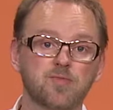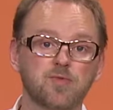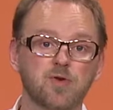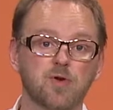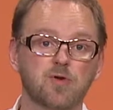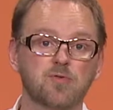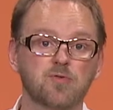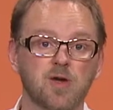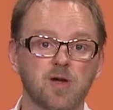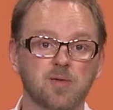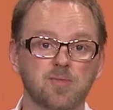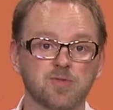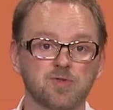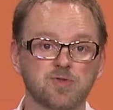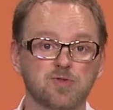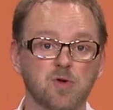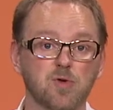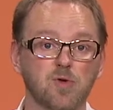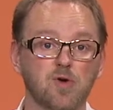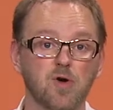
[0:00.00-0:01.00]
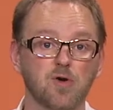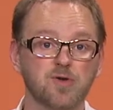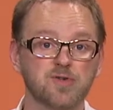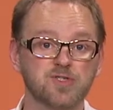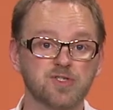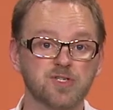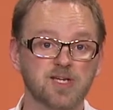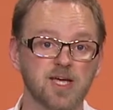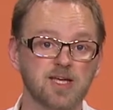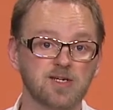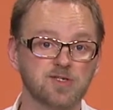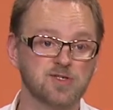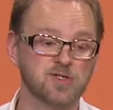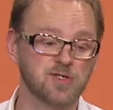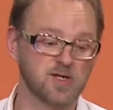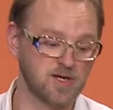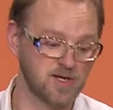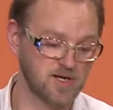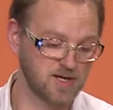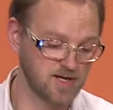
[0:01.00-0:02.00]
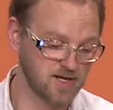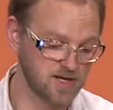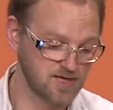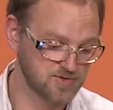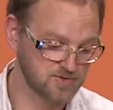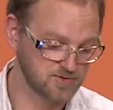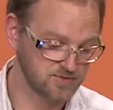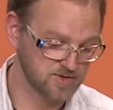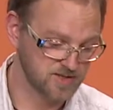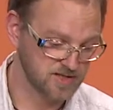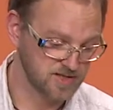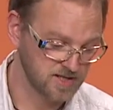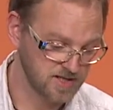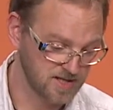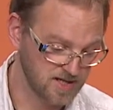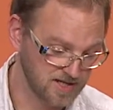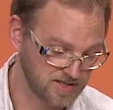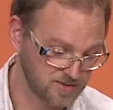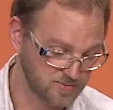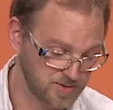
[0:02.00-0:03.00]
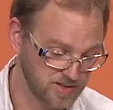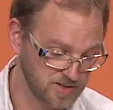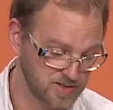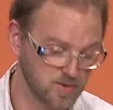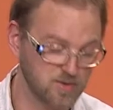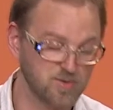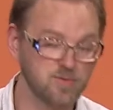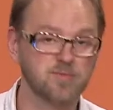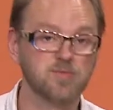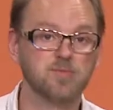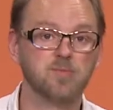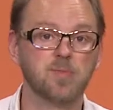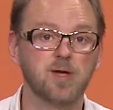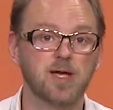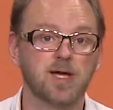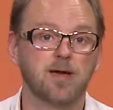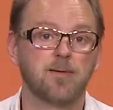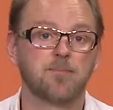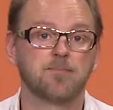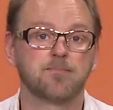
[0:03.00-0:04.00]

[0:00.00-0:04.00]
program, so-called Sketch, into the Arduino Mega.